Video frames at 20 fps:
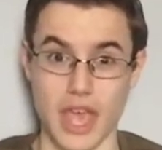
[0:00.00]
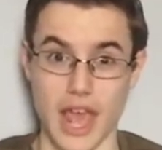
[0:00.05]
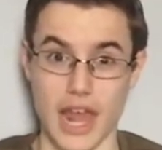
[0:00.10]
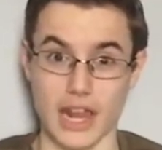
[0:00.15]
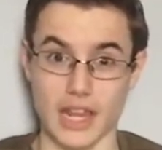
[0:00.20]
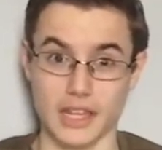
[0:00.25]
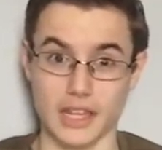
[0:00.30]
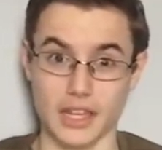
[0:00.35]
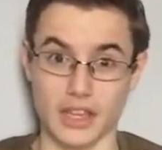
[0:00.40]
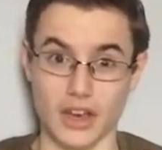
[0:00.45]

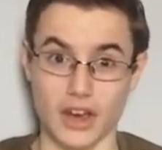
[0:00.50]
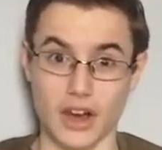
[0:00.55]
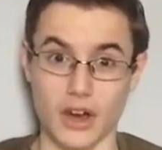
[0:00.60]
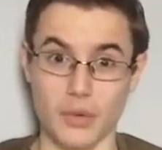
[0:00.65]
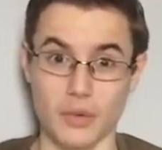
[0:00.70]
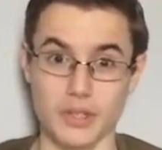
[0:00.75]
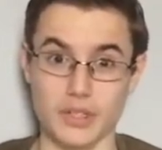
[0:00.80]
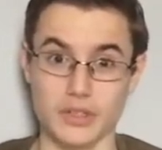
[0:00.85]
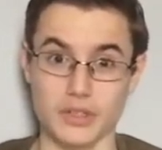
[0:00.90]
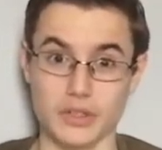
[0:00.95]

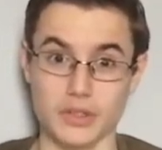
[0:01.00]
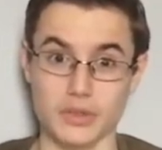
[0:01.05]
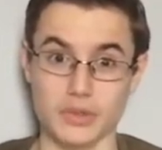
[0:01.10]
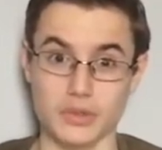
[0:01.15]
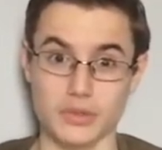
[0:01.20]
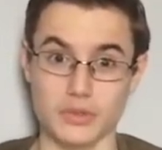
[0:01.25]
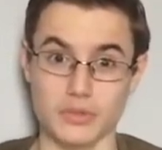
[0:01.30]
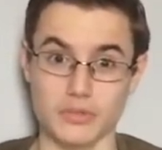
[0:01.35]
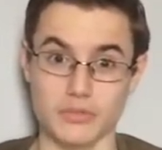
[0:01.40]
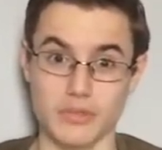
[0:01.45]
LNER, which is
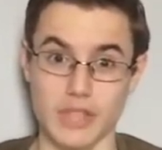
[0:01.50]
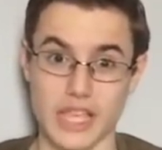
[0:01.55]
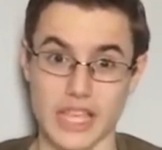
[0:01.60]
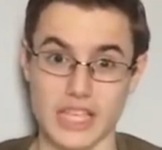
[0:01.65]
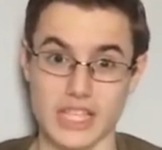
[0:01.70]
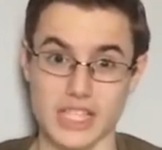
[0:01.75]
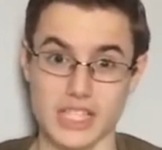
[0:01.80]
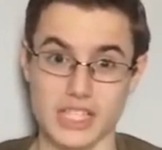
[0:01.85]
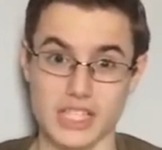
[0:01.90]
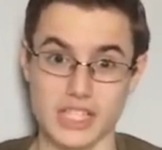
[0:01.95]
all
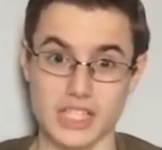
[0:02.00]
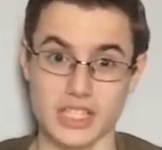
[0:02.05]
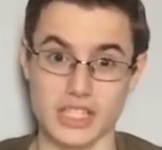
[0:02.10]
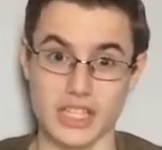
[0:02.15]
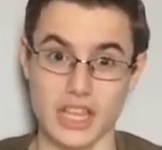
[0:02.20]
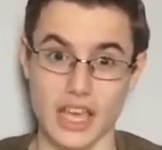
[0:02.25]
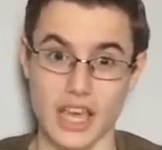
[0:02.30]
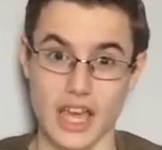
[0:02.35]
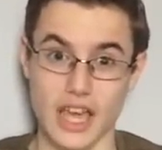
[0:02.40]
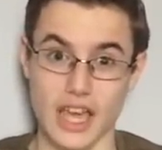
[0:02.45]
eastern